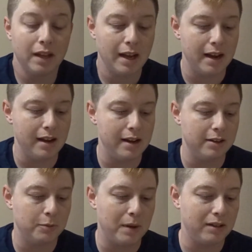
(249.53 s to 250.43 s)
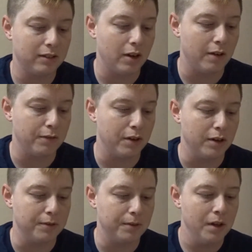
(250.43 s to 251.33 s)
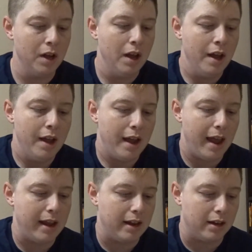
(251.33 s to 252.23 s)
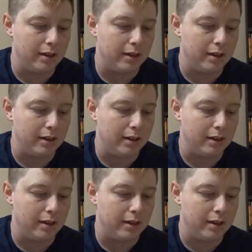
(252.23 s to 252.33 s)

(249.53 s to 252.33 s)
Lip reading: It is based off of a